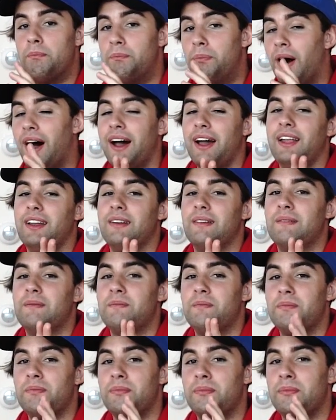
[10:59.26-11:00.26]

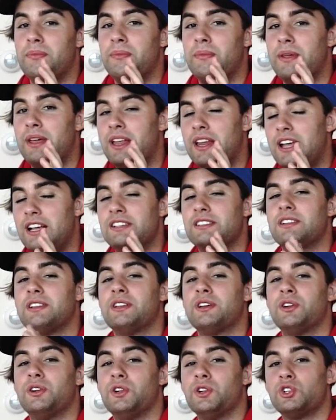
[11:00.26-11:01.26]
but it is a
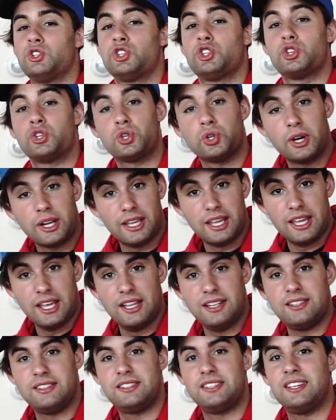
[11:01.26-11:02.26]
little
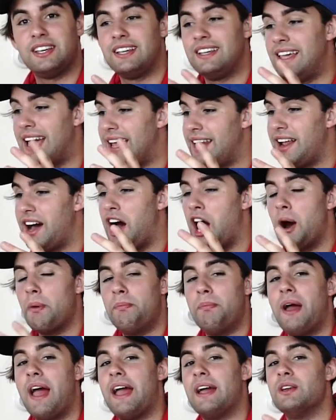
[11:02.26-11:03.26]
tricky to get
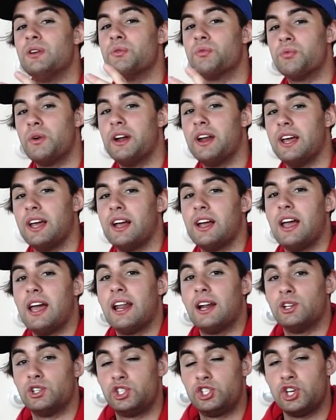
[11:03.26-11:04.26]
up and running,
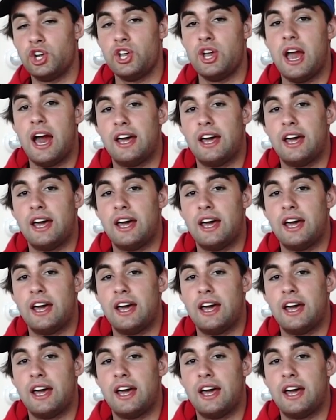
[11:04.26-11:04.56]
and I'll show you